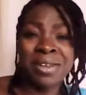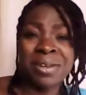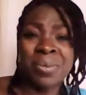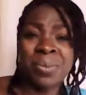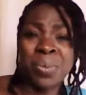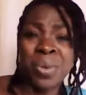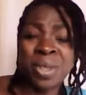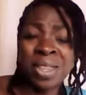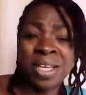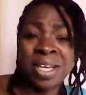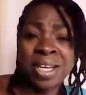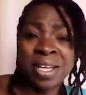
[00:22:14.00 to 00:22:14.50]

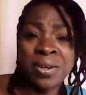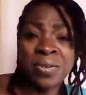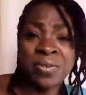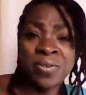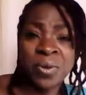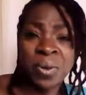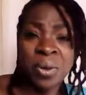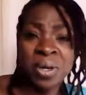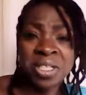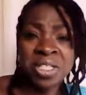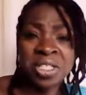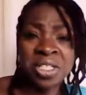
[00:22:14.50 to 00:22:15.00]
with good
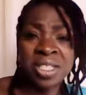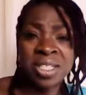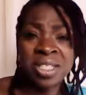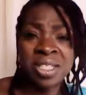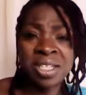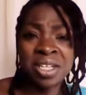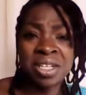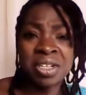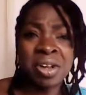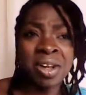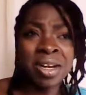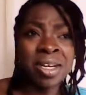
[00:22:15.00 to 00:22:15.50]
fortune.
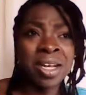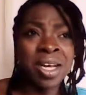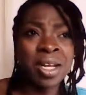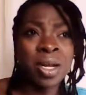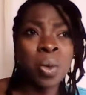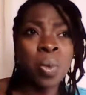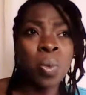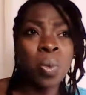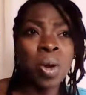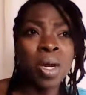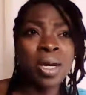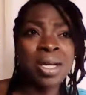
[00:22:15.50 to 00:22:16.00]
You're not going to
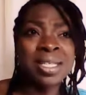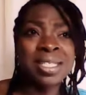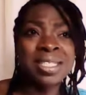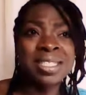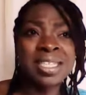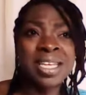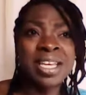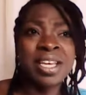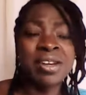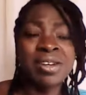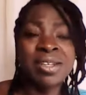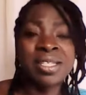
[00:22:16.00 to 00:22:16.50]
want to
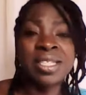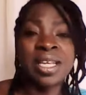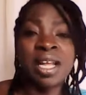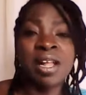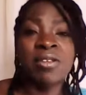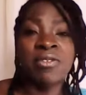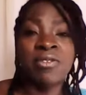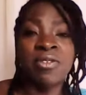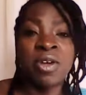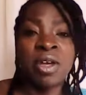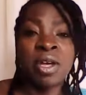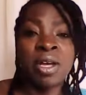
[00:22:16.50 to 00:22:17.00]
see
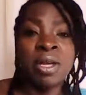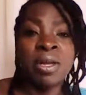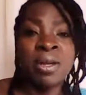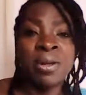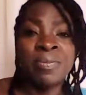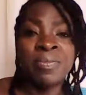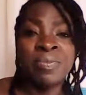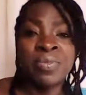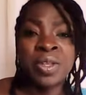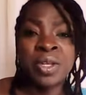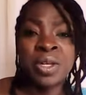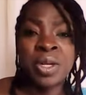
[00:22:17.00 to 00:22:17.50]
yourself,
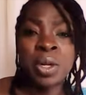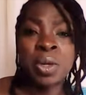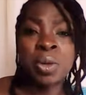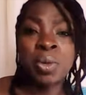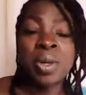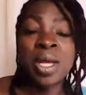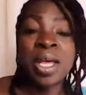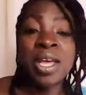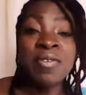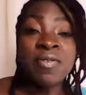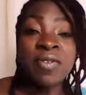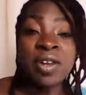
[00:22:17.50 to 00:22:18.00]
you know,
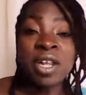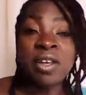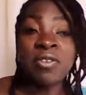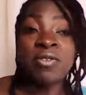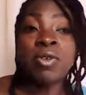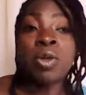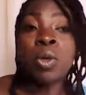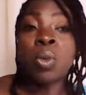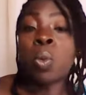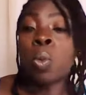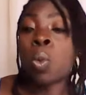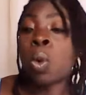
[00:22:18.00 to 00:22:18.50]
even if
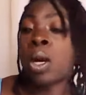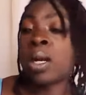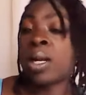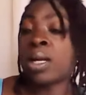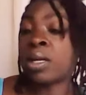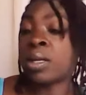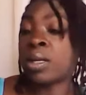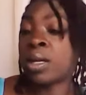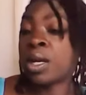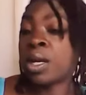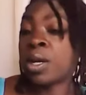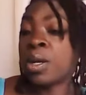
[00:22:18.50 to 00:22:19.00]
you want
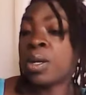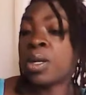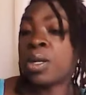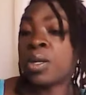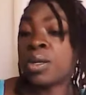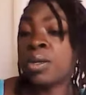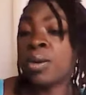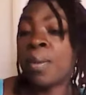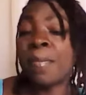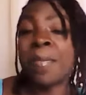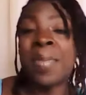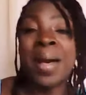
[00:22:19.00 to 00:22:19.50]
to
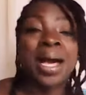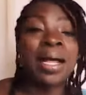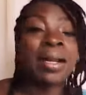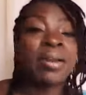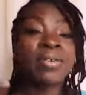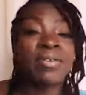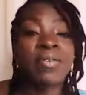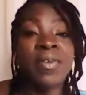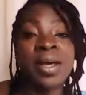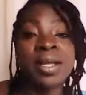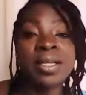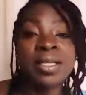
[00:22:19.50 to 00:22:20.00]

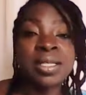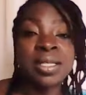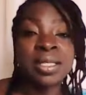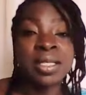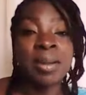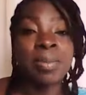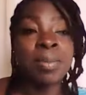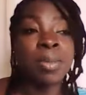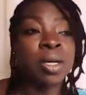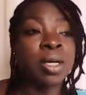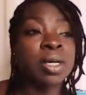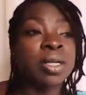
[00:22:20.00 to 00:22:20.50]
manifest
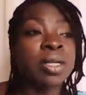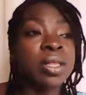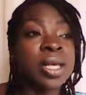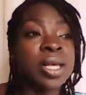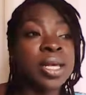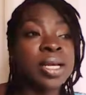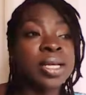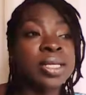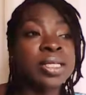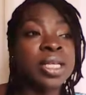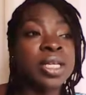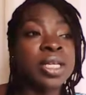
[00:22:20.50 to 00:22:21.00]
some good
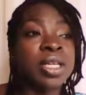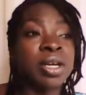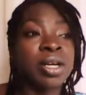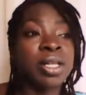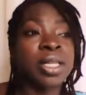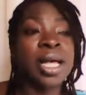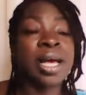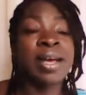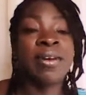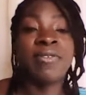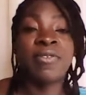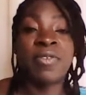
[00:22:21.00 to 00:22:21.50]
things in your
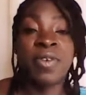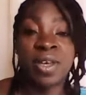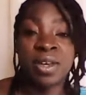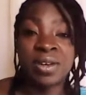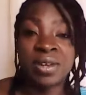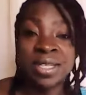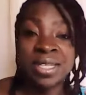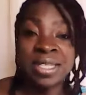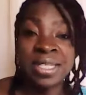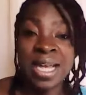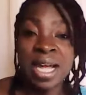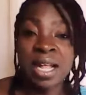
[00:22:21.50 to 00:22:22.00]
life for
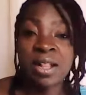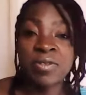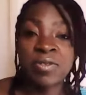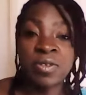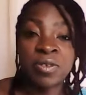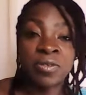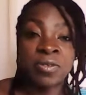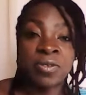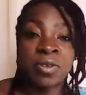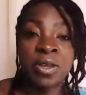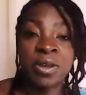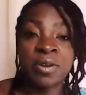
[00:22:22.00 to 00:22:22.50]
yourself and
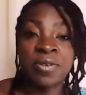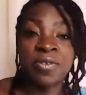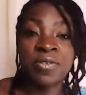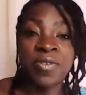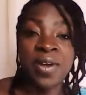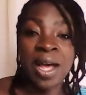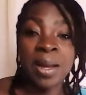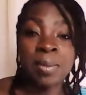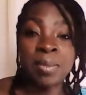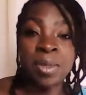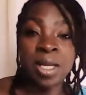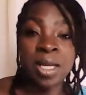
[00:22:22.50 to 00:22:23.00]
for your
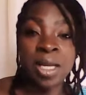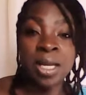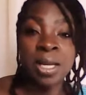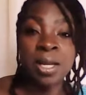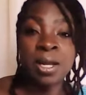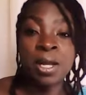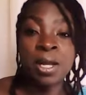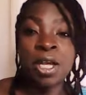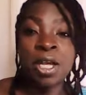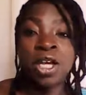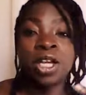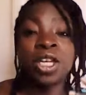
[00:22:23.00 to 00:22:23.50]
family,
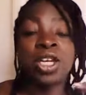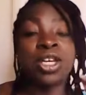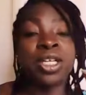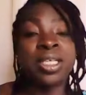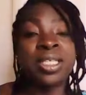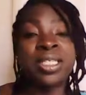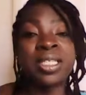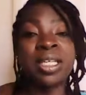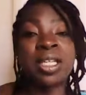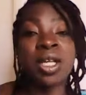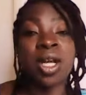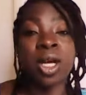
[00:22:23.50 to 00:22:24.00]
you're
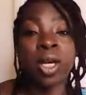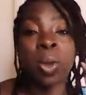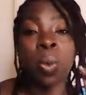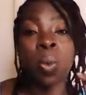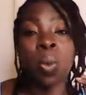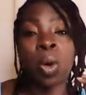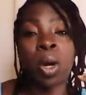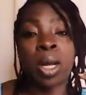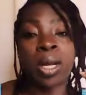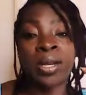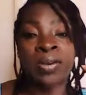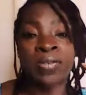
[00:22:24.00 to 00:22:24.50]
still going to
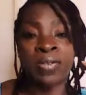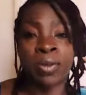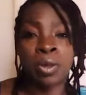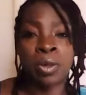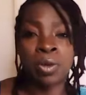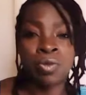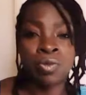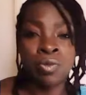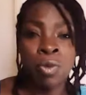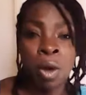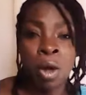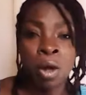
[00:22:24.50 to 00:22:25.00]
want it for the
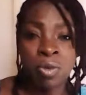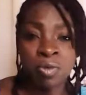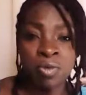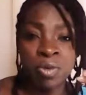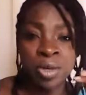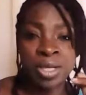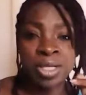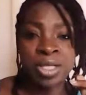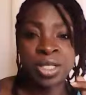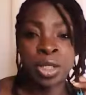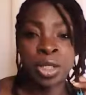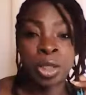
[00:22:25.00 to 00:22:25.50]
wrong
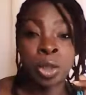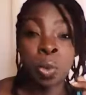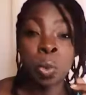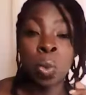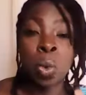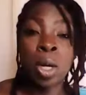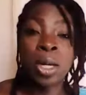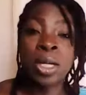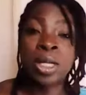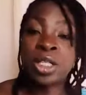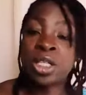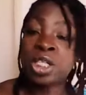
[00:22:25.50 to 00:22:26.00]
reason. You
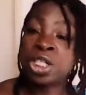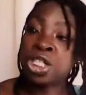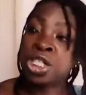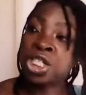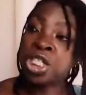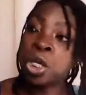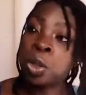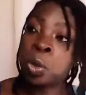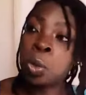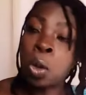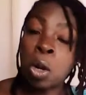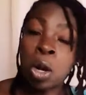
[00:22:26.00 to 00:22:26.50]
want it to
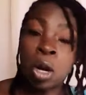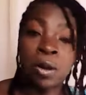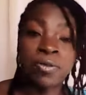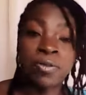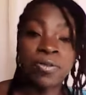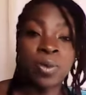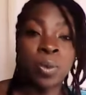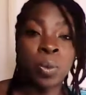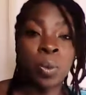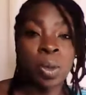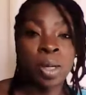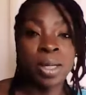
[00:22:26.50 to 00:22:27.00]
show off.
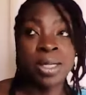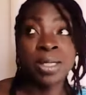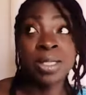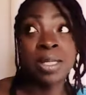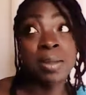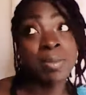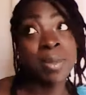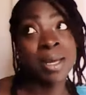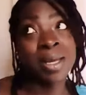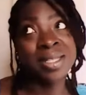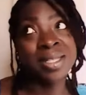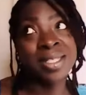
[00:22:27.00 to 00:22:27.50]
You want it to
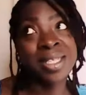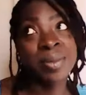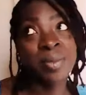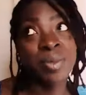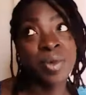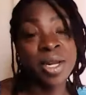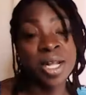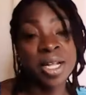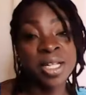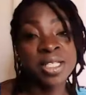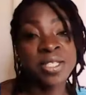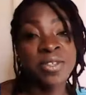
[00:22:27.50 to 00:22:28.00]
make
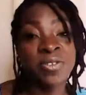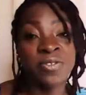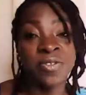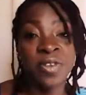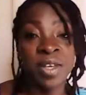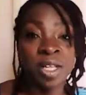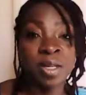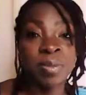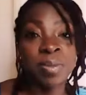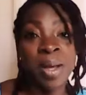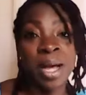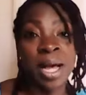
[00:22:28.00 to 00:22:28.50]
someone else
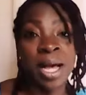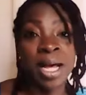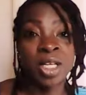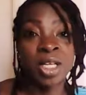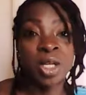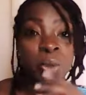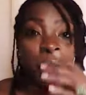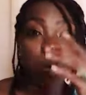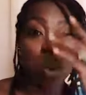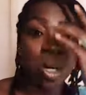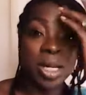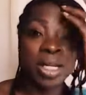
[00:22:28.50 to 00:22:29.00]
feel bad.
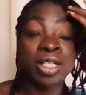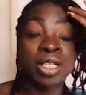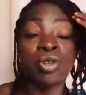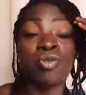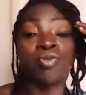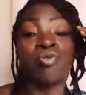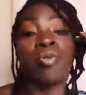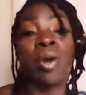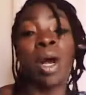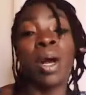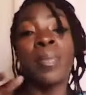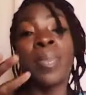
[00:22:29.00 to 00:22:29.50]
You want it to
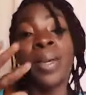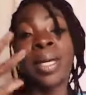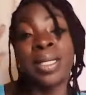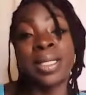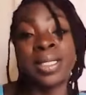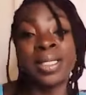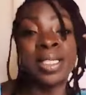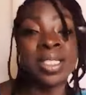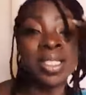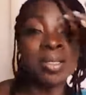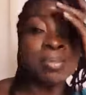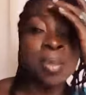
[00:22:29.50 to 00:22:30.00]
rub and
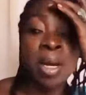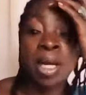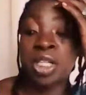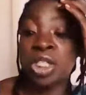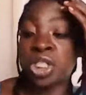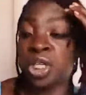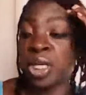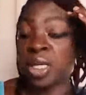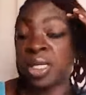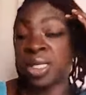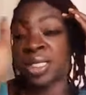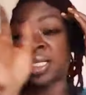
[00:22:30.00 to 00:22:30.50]

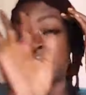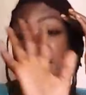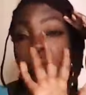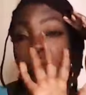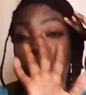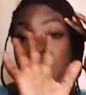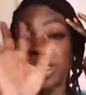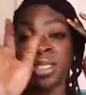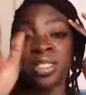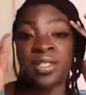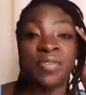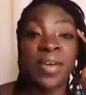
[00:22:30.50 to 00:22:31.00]
smudge in
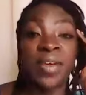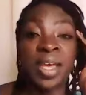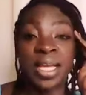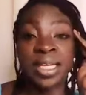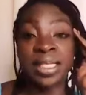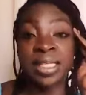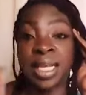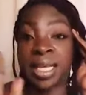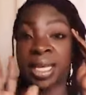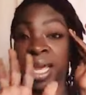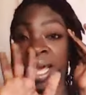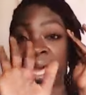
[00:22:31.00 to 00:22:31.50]
someone's
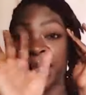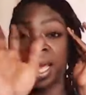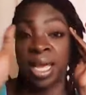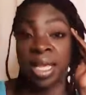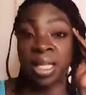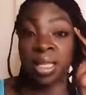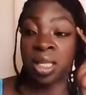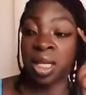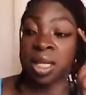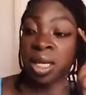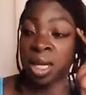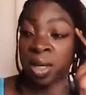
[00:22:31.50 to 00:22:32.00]
face like, hey,
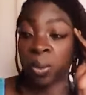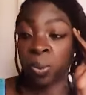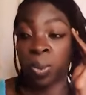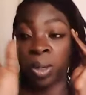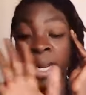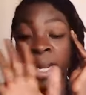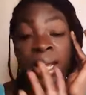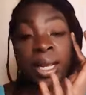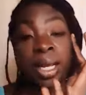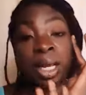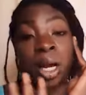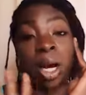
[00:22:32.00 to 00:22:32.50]
look at what
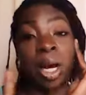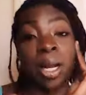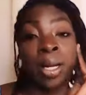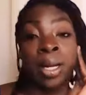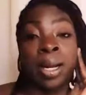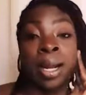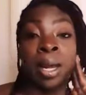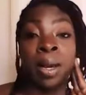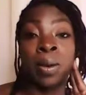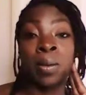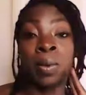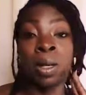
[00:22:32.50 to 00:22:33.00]
I got
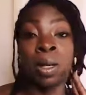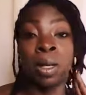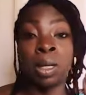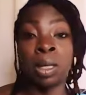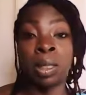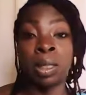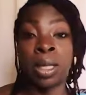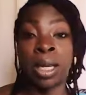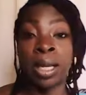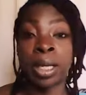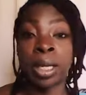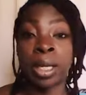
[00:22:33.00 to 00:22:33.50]
now.
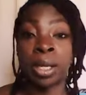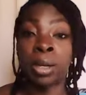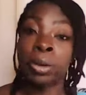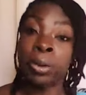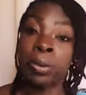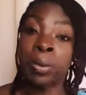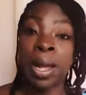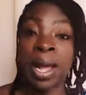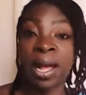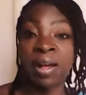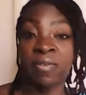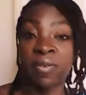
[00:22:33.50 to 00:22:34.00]
Like, you
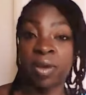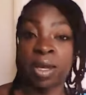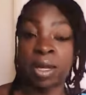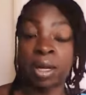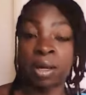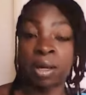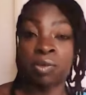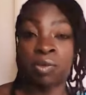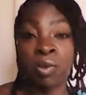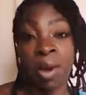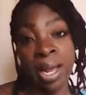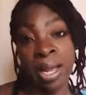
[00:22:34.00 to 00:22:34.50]
don't have it,
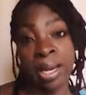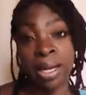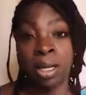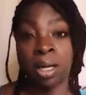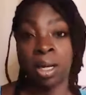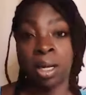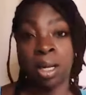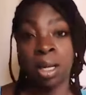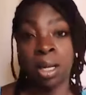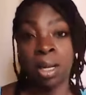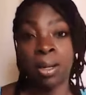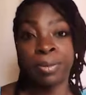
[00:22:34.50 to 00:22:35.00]
right?
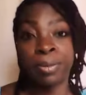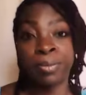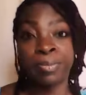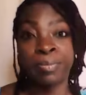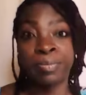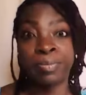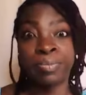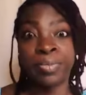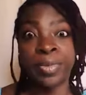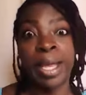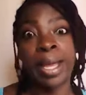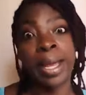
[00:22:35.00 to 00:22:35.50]

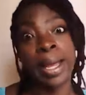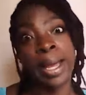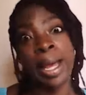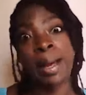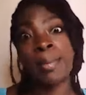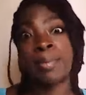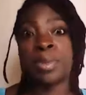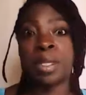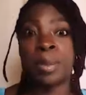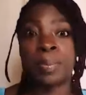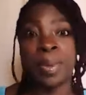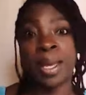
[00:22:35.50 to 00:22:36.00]
Yeah,
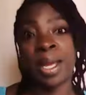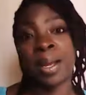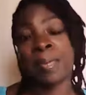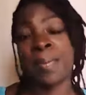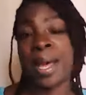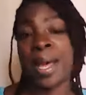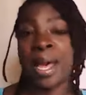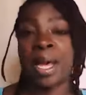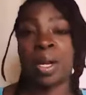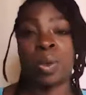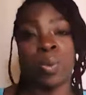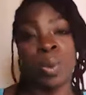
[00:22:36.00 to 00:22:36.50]
I'm the big
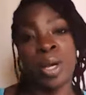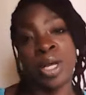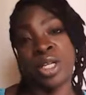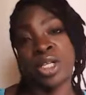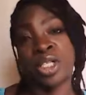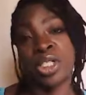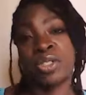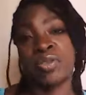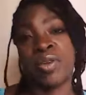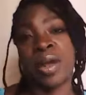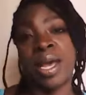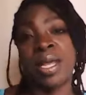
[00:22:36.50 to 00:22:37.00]
bad
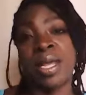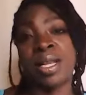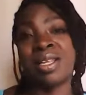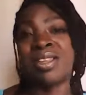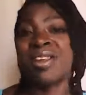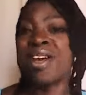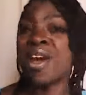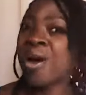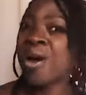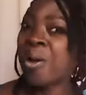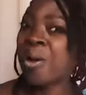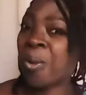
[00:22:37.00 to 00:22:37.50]
witch, right?
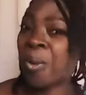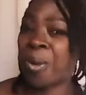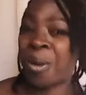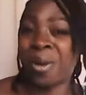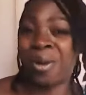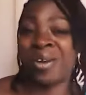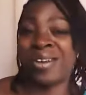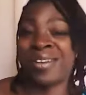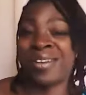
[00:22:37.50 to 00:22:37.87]
No,